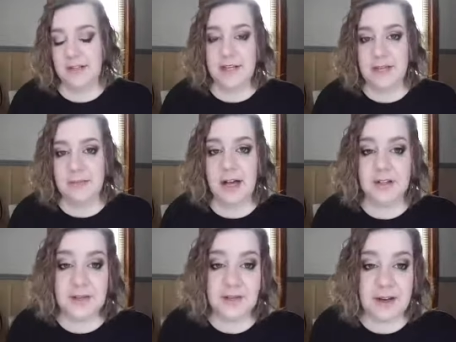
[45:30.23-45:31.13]
team,
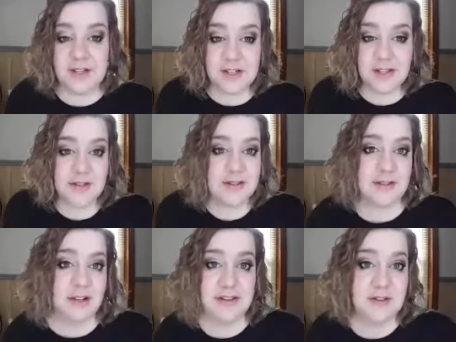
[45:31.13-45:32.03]
I'll do Rangers.
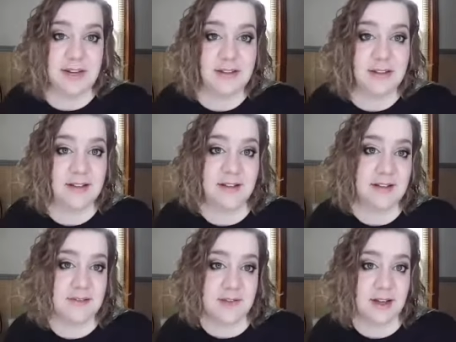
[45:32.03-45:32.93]
I'll do anything.
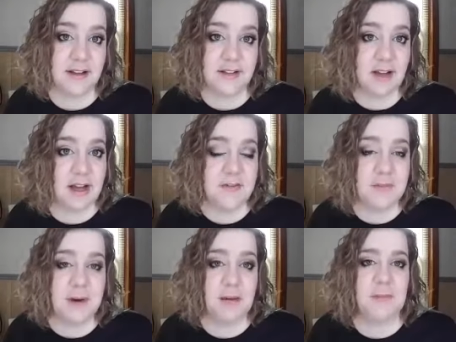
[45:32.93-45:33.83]
It's fine. I have
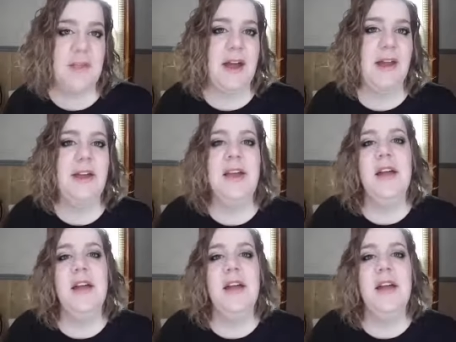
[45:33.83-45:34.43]
no problem with that.